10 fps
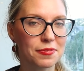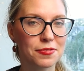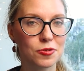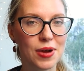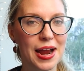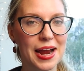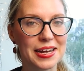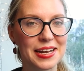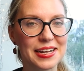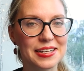
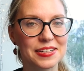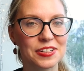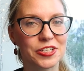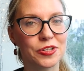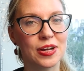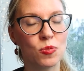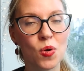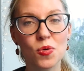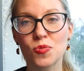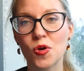variety, so it
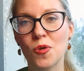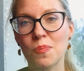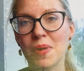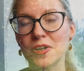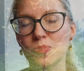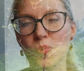won't grow much